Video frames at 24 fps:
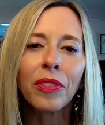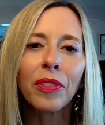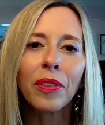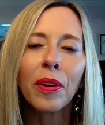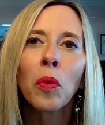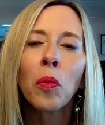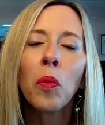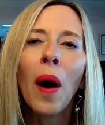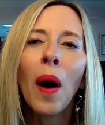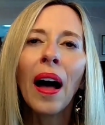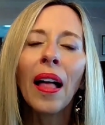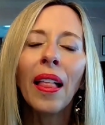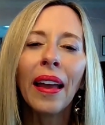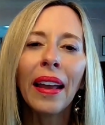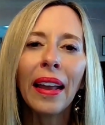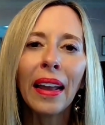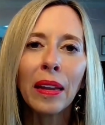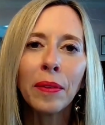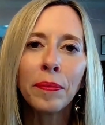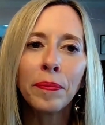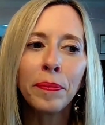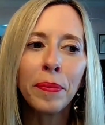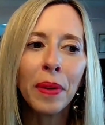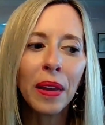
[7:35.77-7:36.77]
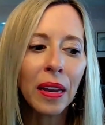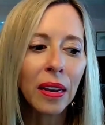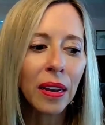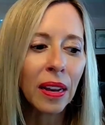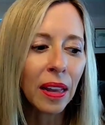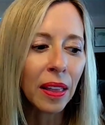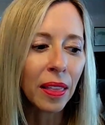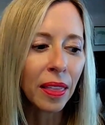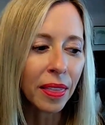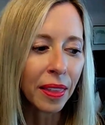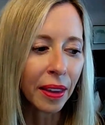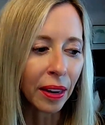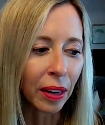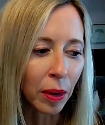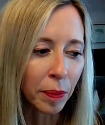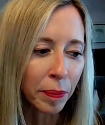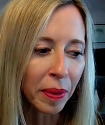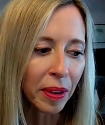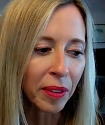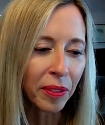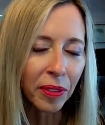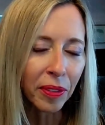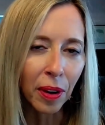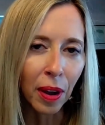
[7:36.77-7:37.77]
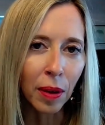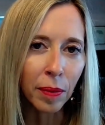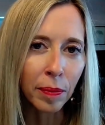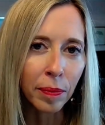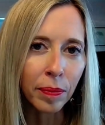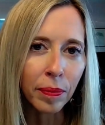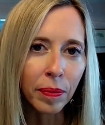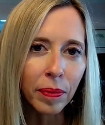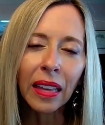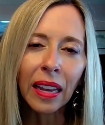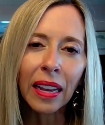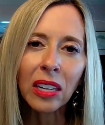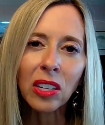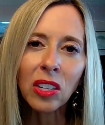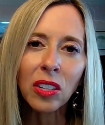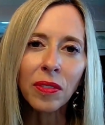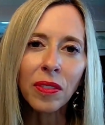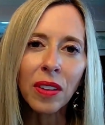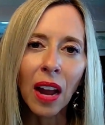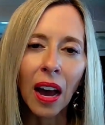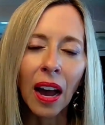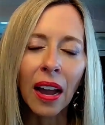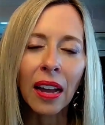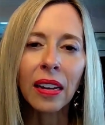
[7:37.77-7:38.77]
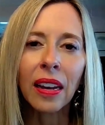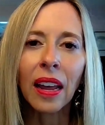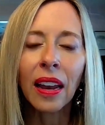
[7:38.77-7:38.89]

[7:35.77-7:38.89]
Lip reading: while I had been in therapy from the age of 9,